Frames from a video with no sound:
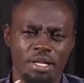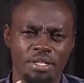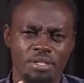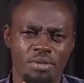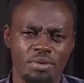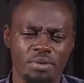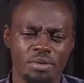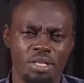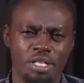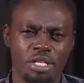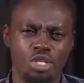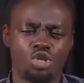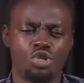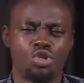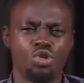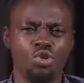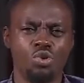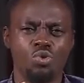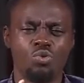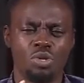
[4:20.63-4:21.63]
As though
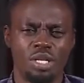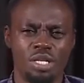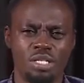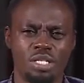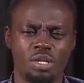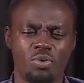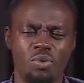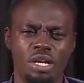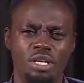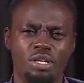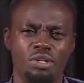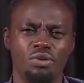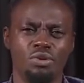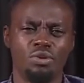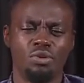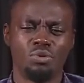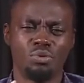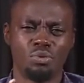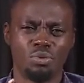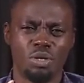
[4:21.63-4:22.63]
this newness, the word
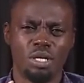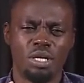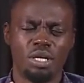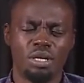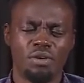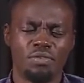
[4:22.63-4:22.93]
new,